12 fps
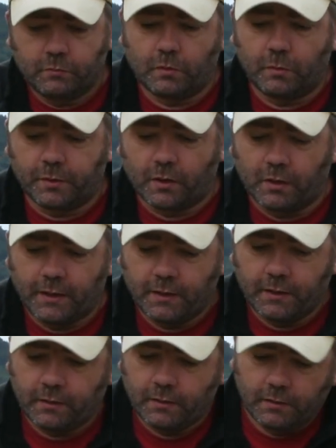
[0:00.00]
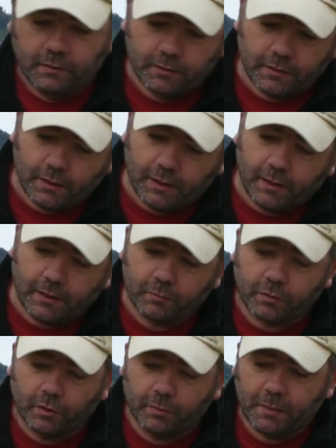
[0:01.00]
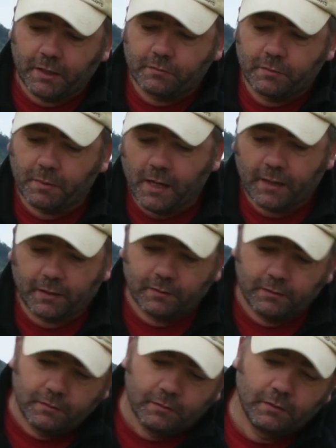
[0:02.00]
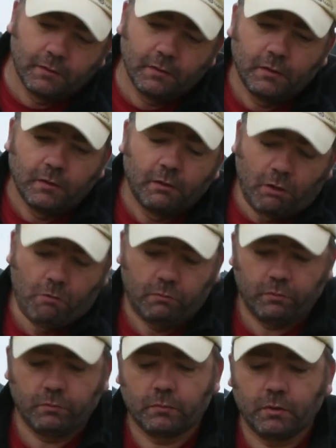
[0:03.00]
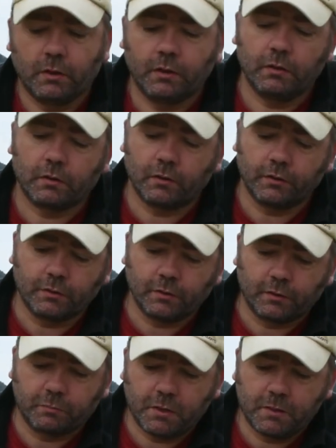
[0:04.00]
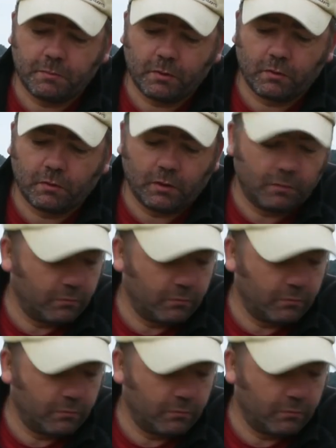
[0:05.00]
what we got here, we've got the battery pack. We've got the USB port,